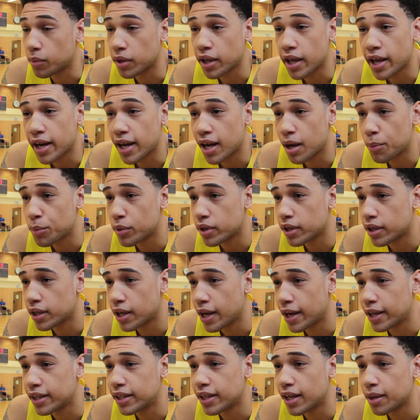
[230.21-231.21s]
glad I
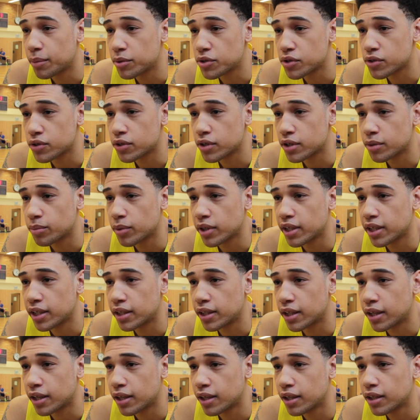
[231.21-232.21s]
had the opportunity to play in
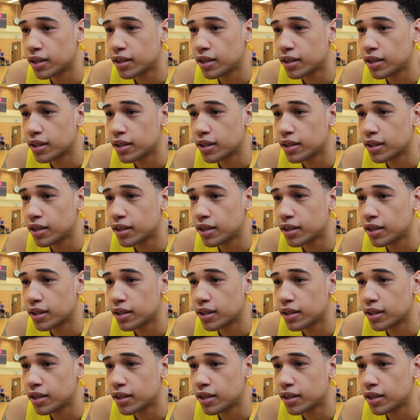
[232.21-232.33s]
that.